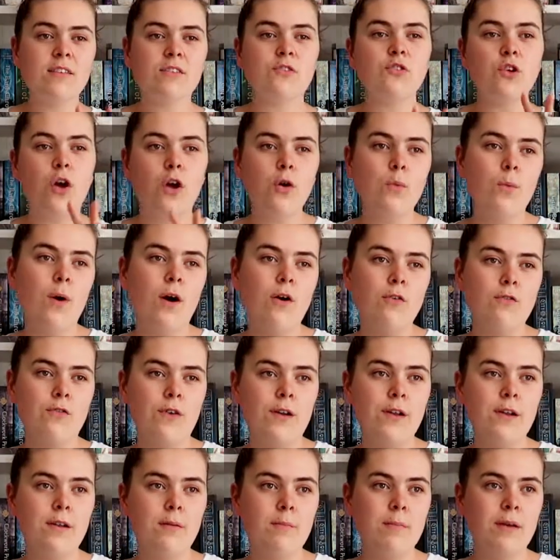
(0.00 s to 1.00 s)
is so well
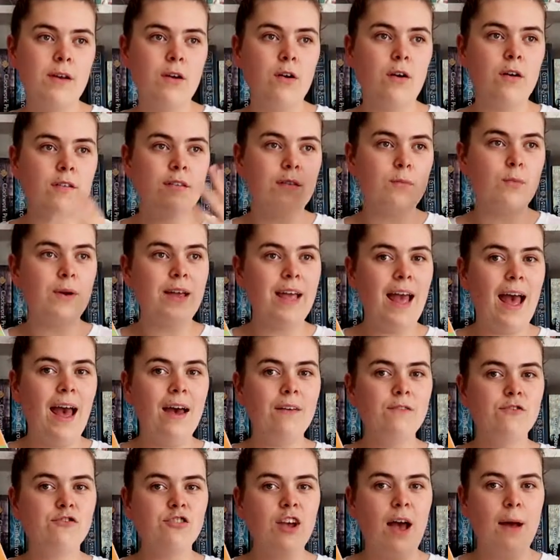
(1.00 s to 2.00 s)
written, because we
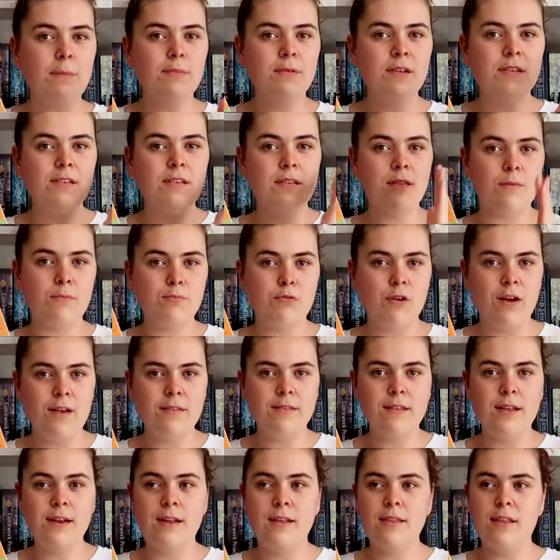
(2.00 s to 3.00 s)
have chapters in the
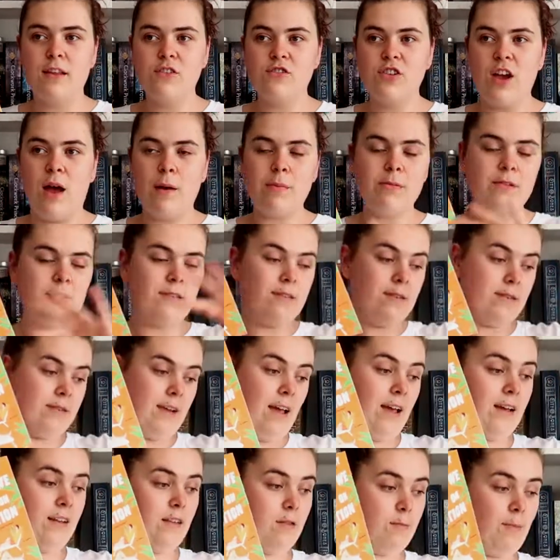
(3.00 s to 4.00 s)
present and then chapters that
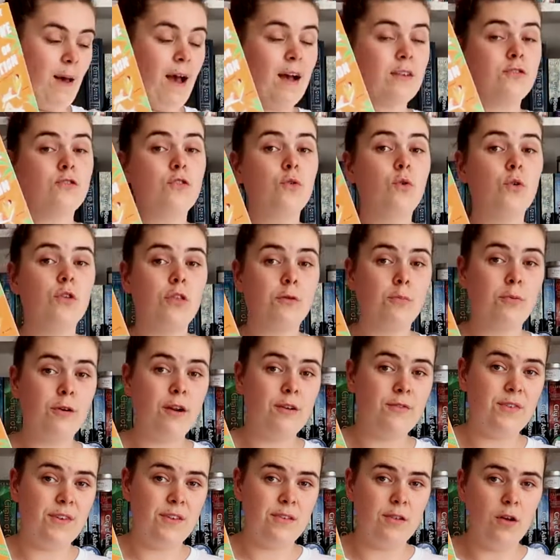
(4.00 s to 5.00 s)
take us back to all the
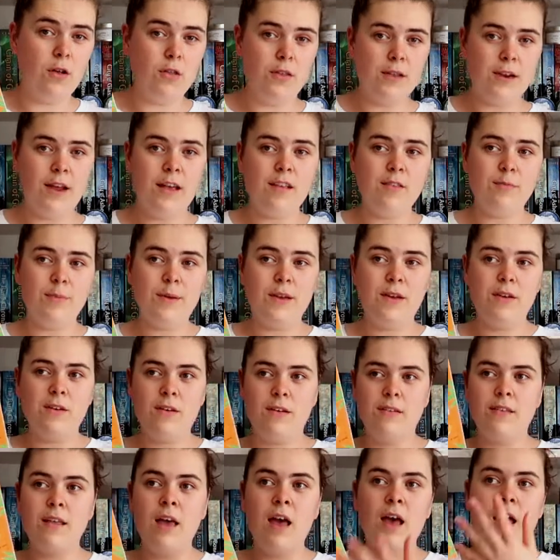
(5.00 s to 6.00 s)
previous holidays,
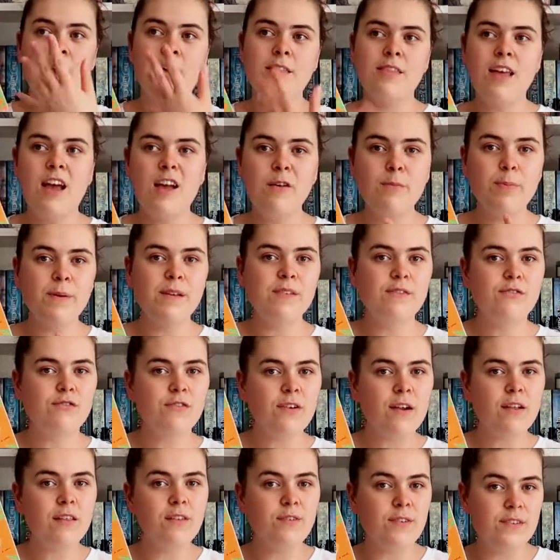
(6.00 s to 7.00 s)
because they've been
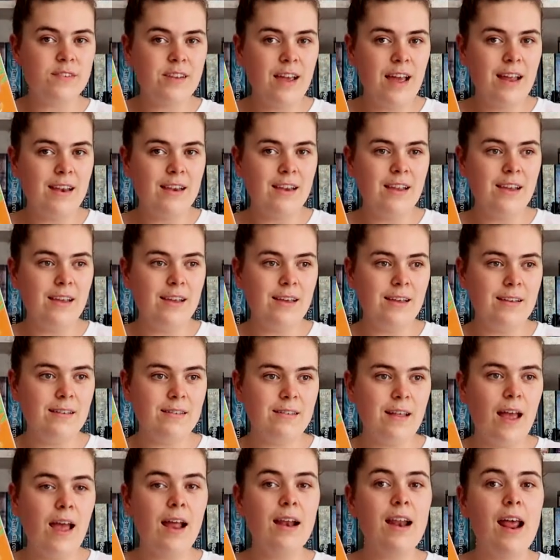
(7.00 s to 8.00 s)
friends for 10
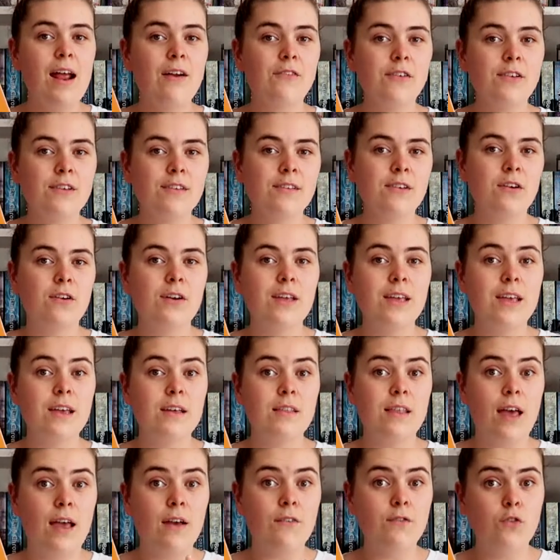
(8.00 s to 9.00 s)
years and every single
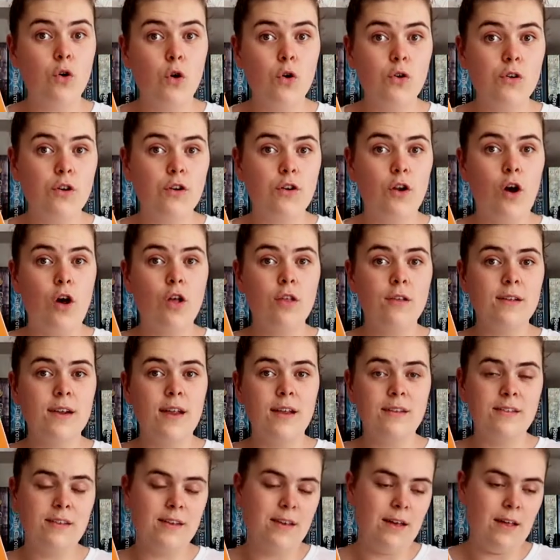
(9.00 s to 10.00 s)
year they have gone on a
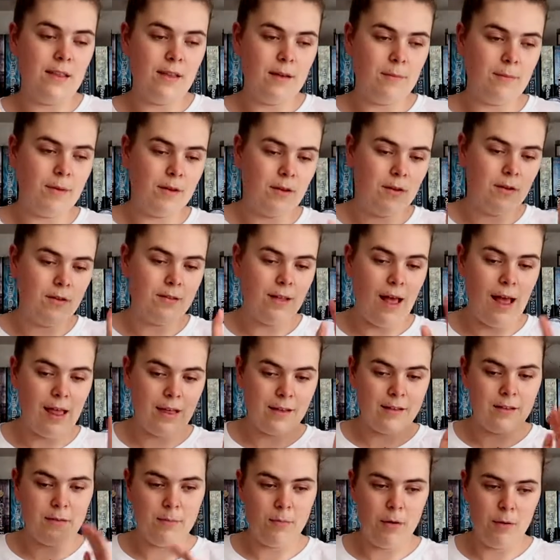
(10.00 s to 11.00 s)
holiday together, because
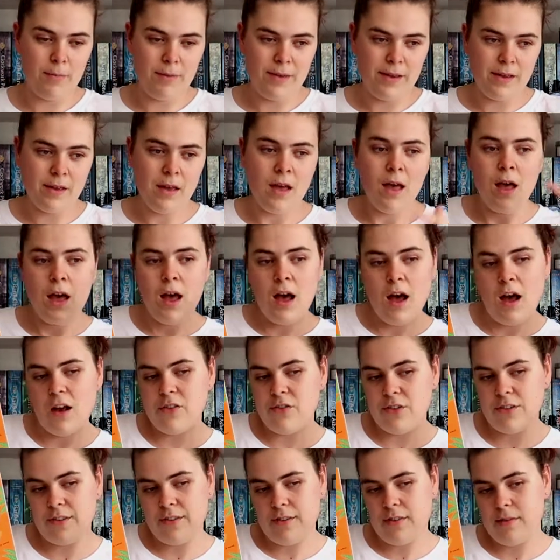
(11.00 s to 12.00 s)
Alex and Poppy are
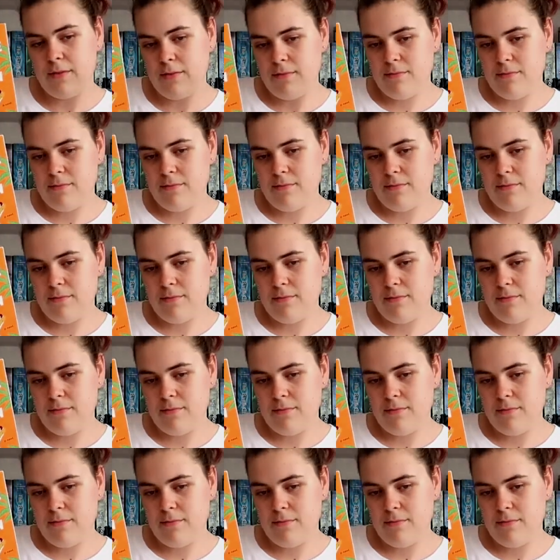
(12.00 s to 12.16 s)
just